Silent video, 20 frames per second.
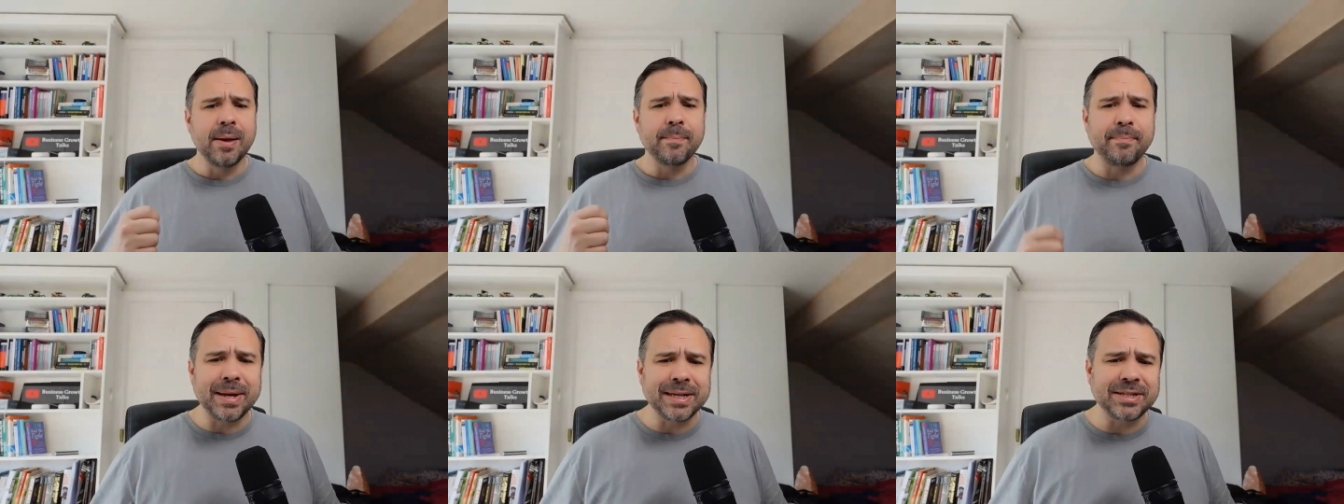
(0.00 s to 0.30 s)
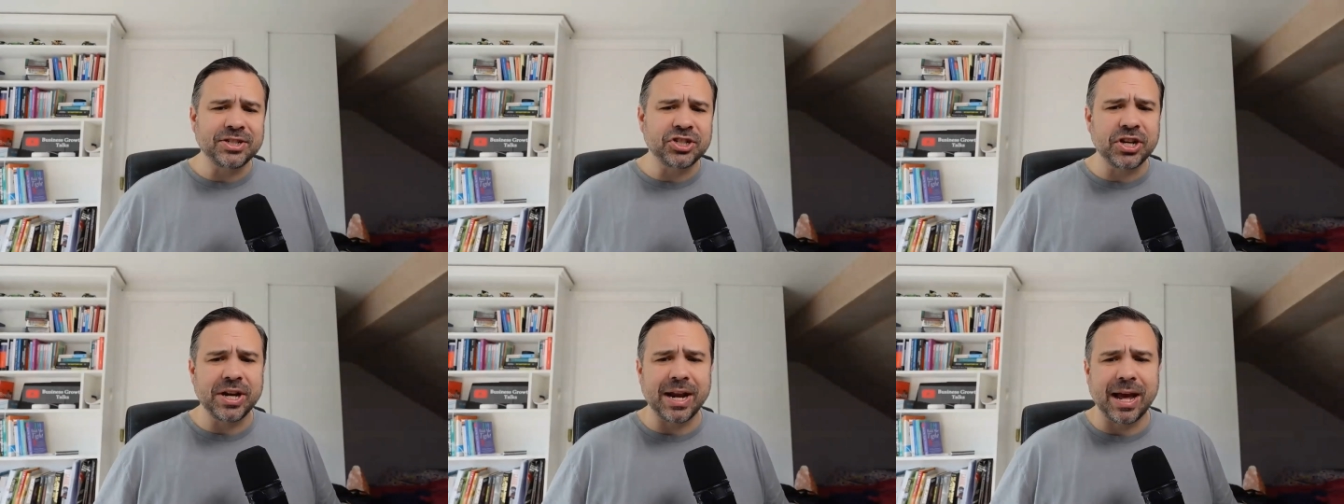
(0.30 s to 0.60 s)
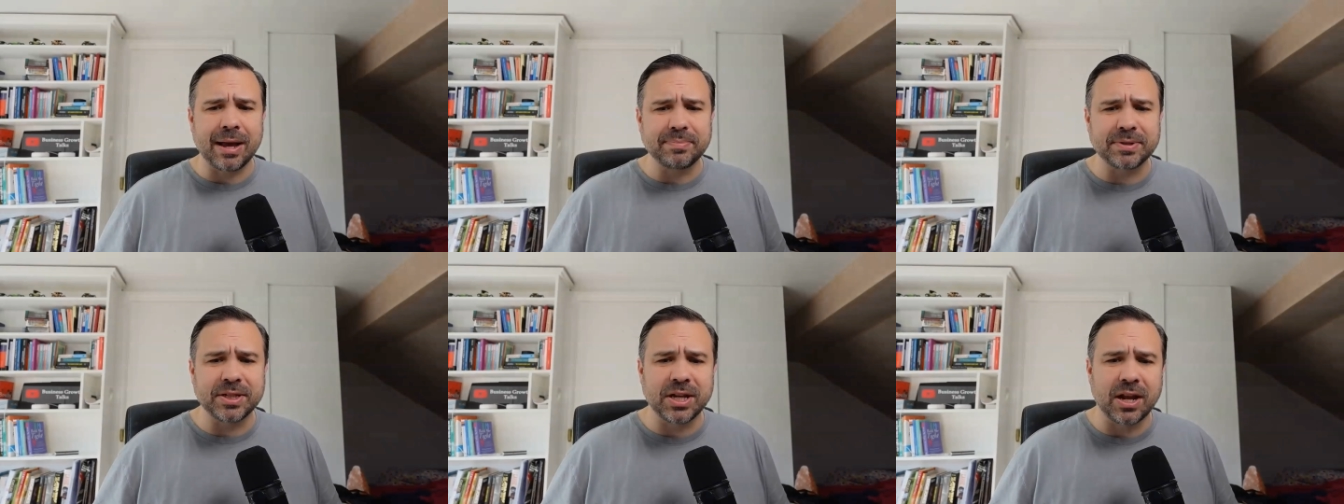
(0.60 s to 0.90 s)
Messaging
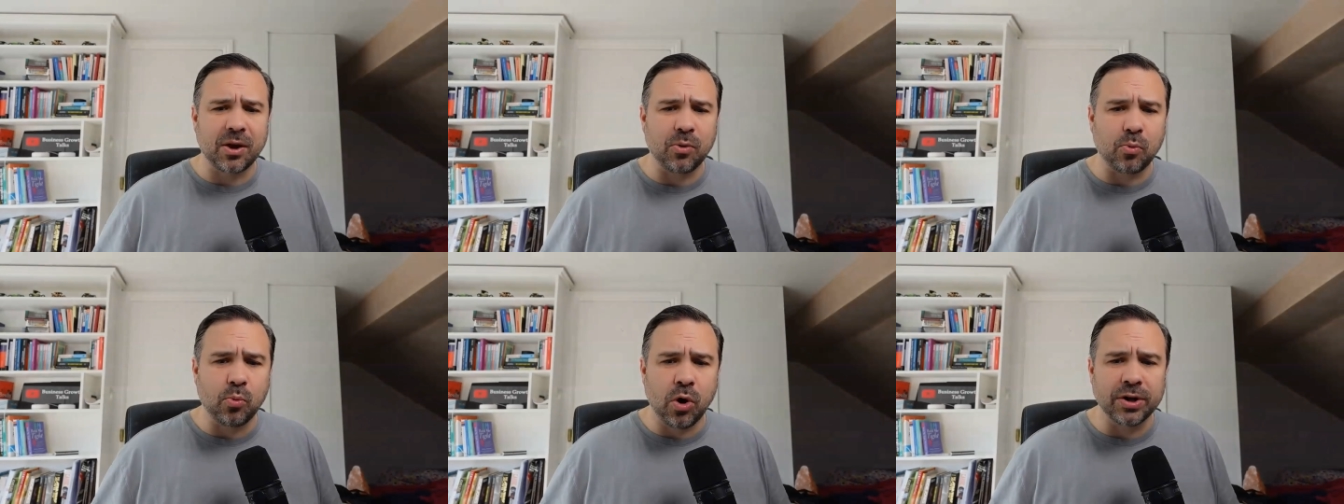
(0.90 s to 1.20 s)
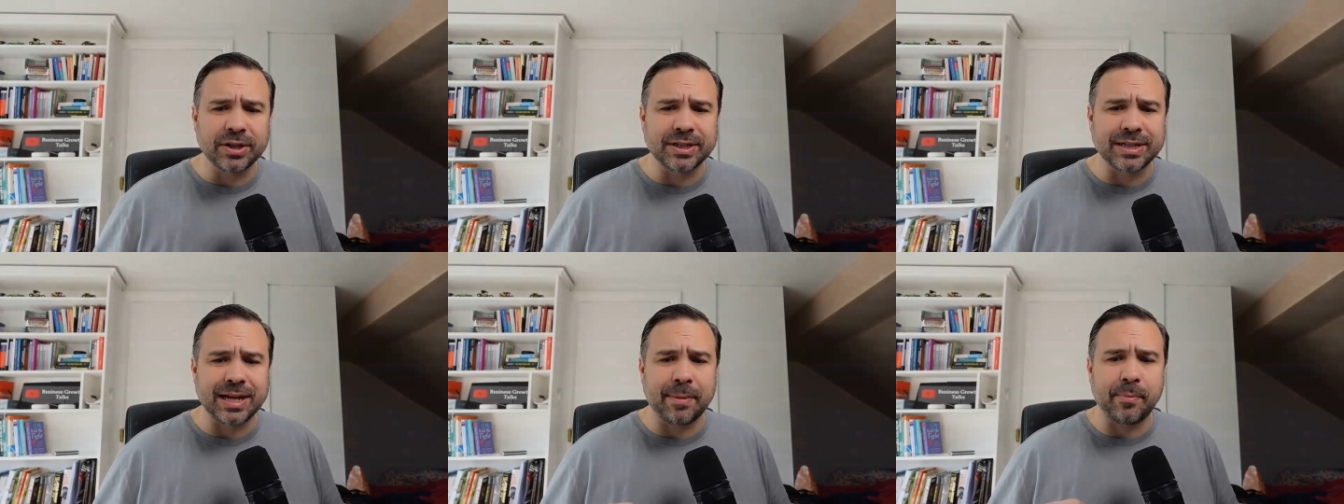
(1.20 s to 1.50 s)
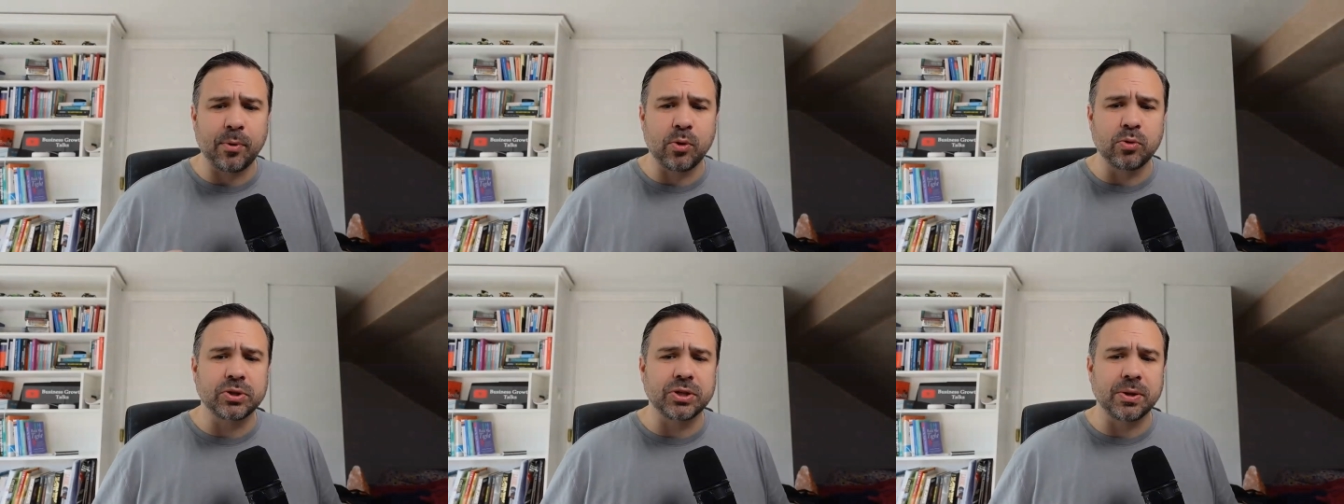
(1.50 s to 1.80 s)
apps like WhatsApp
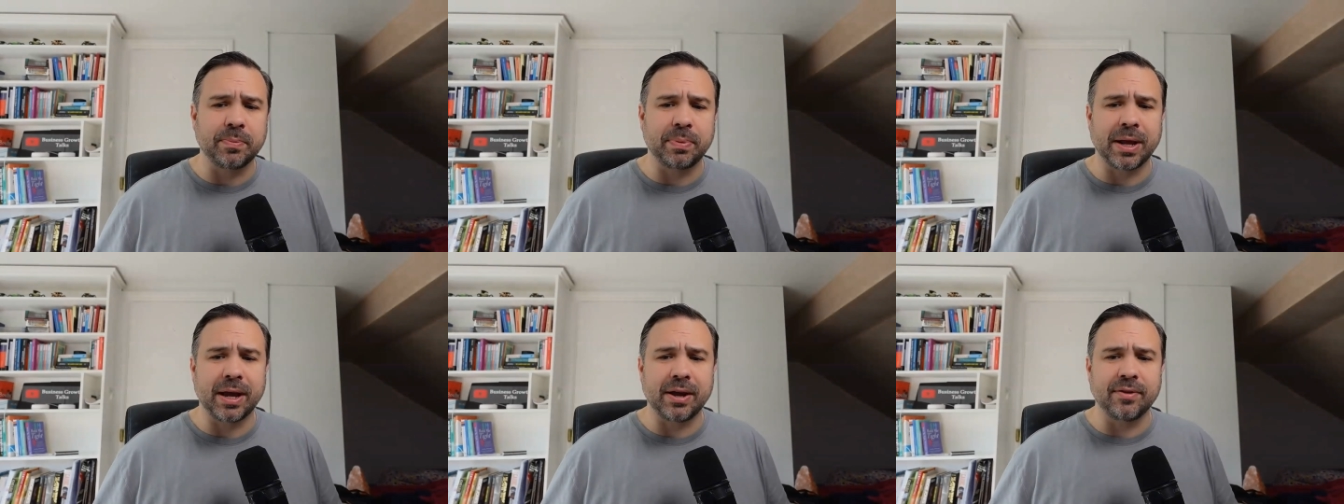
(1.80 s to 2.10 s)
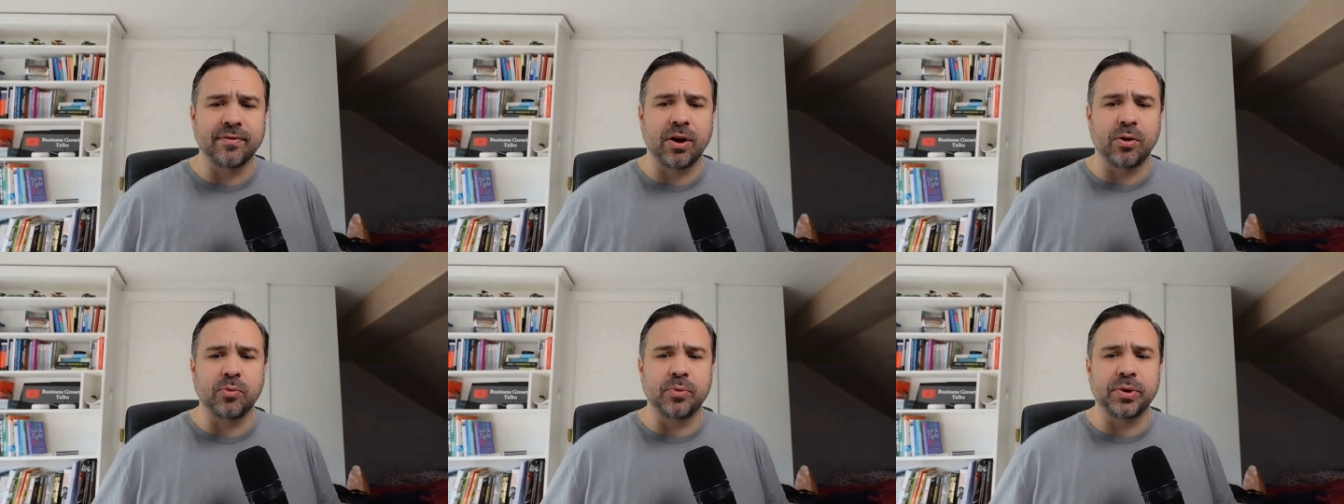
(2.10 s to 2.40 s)
also play a role,